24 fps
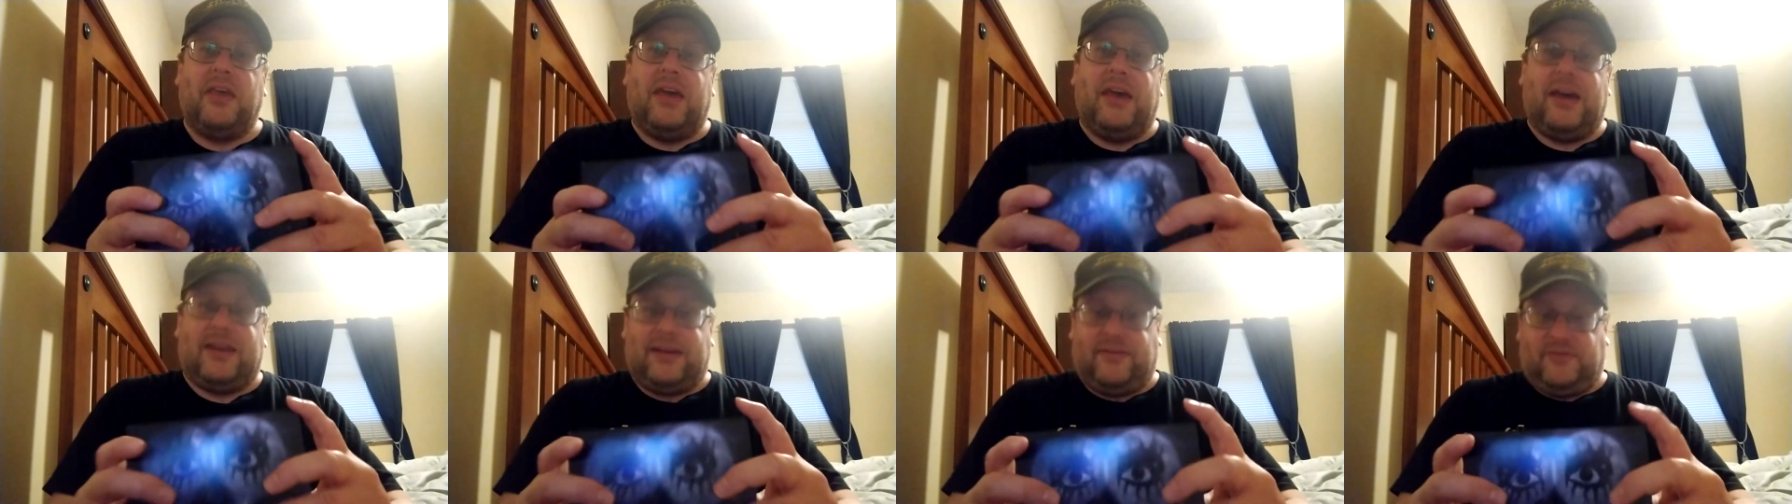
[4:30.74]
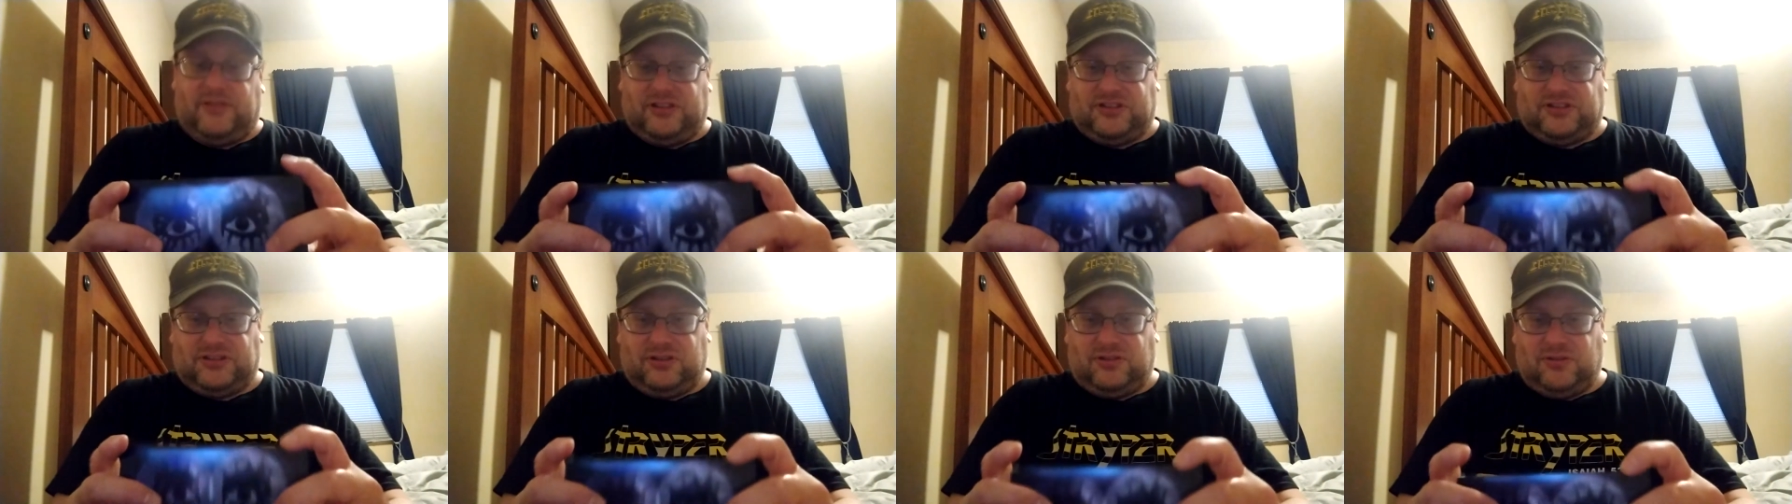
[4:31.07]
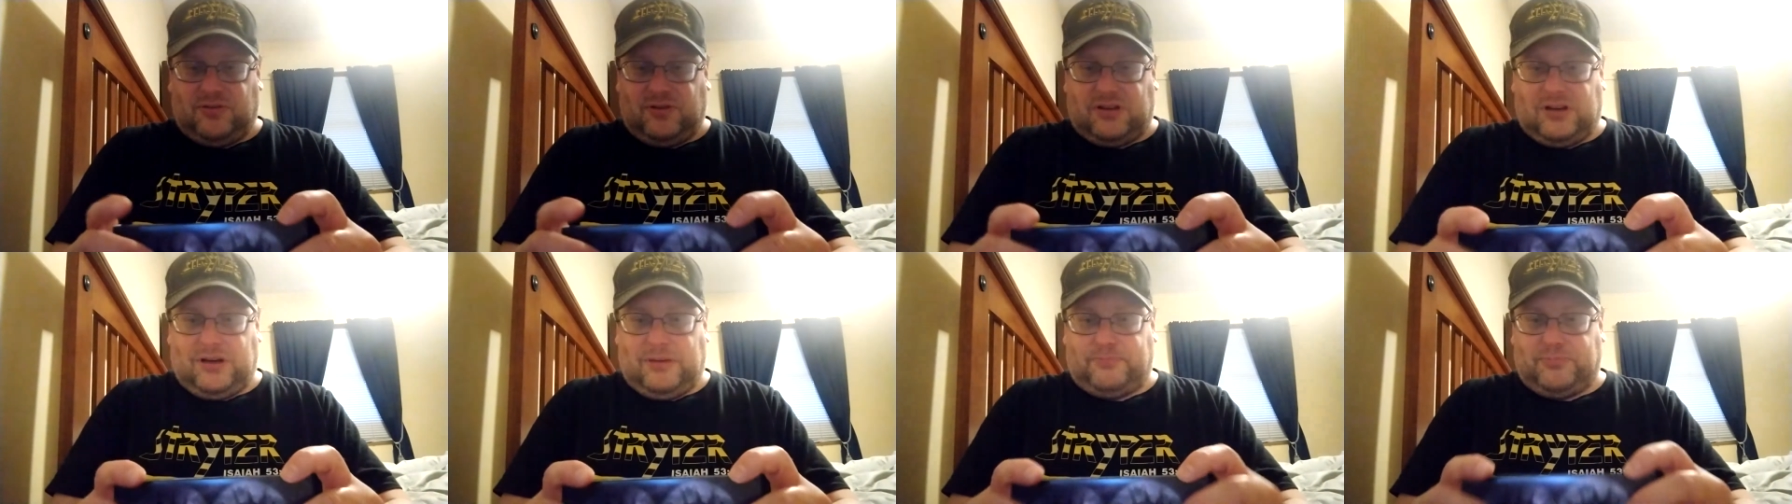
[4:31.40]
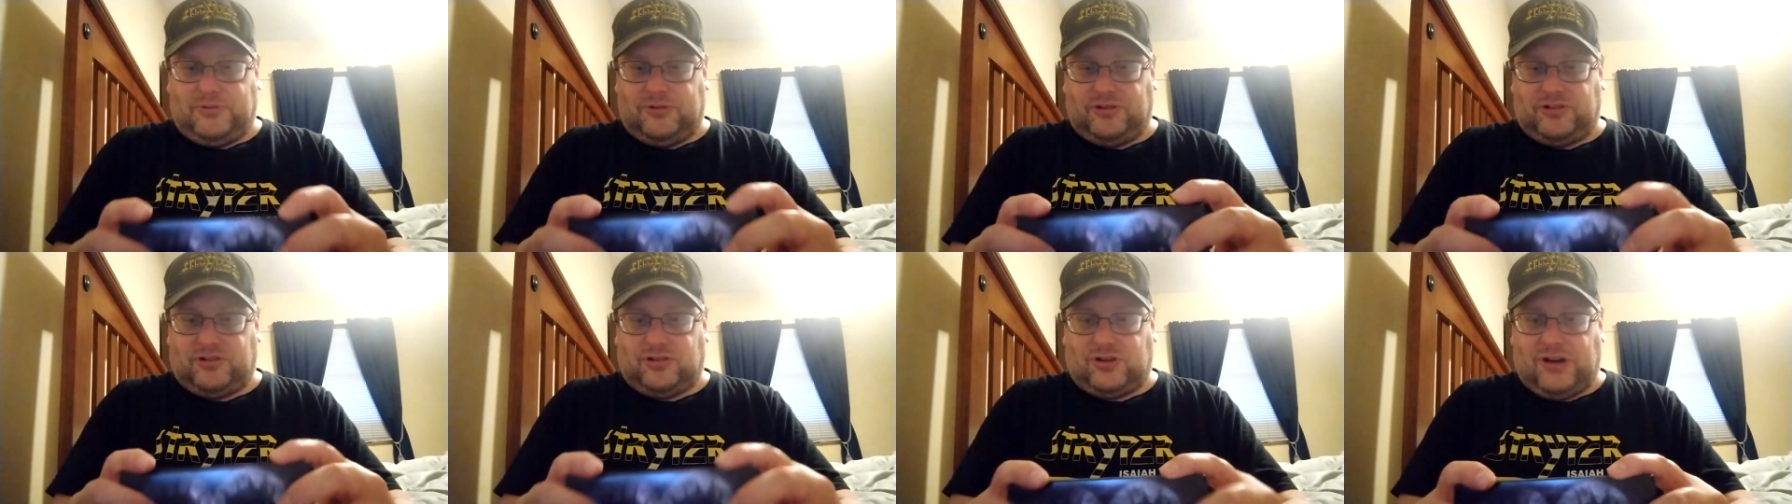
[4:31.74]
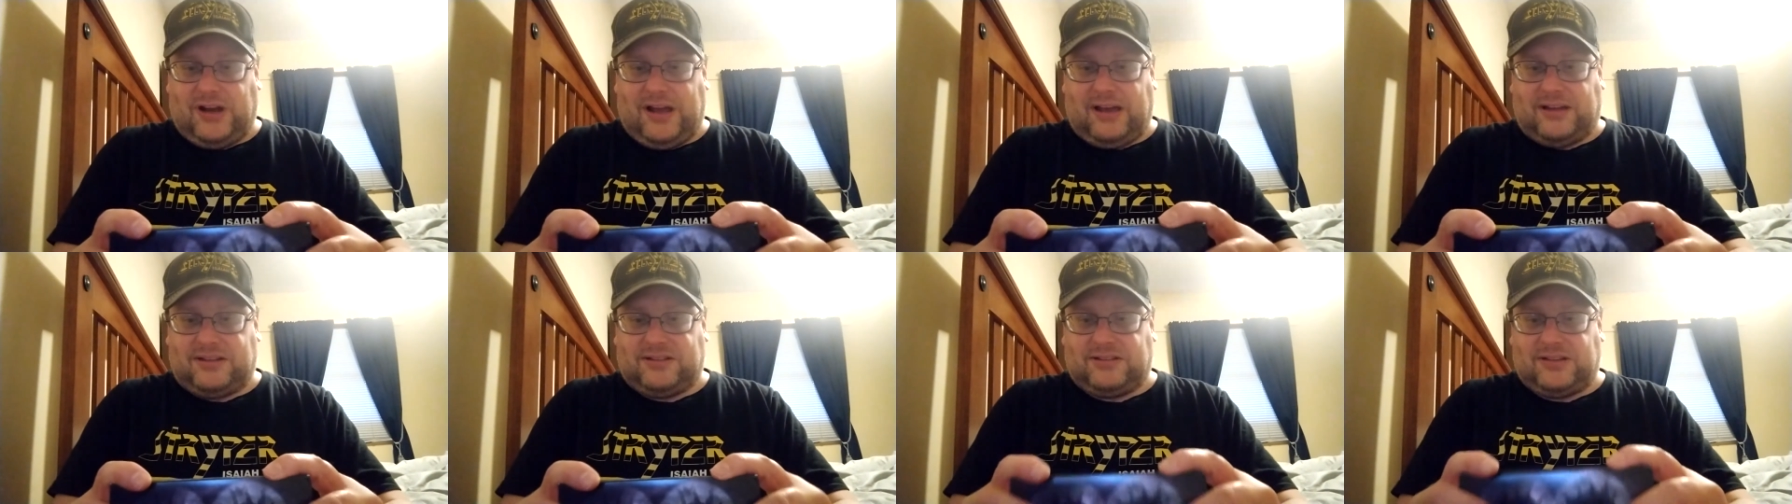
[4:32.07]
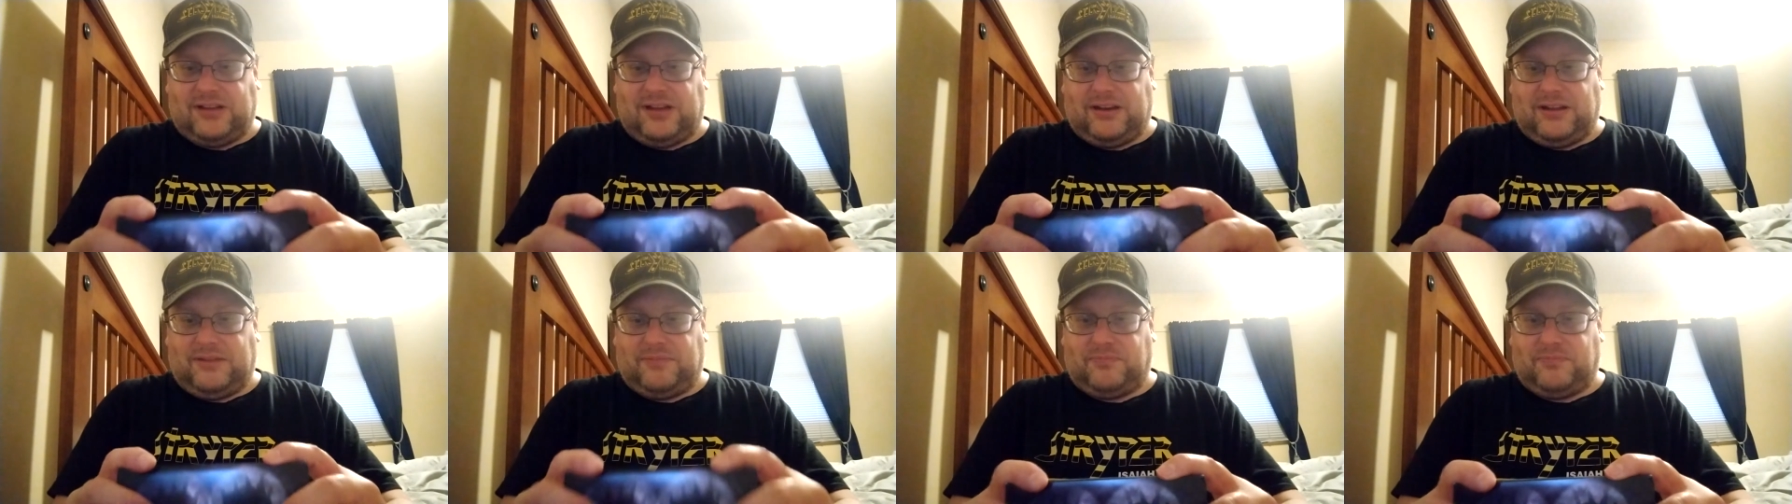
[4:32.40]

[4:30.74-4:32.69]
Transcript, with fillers: and I've listened to a couple of tracks on